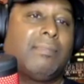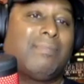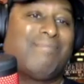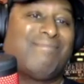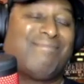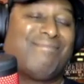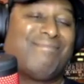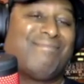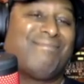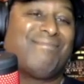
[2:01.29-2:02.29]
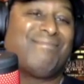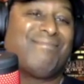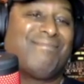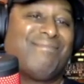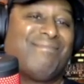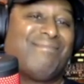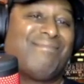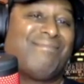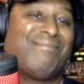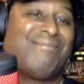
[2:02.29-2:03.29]

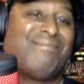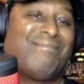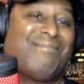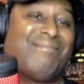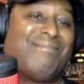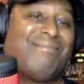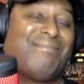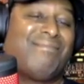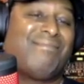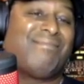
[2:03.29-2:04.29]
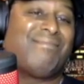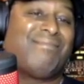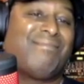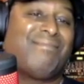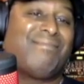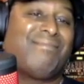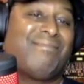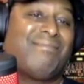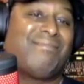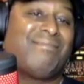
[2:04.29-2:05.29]

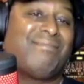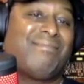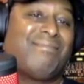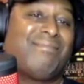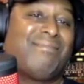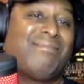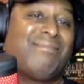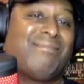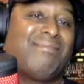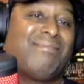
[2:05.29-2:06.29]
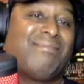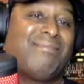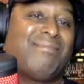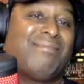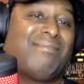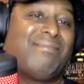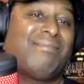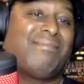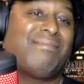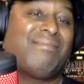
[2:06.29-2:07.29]

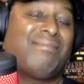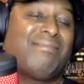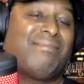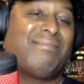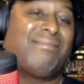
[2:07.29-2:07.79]
[no speech]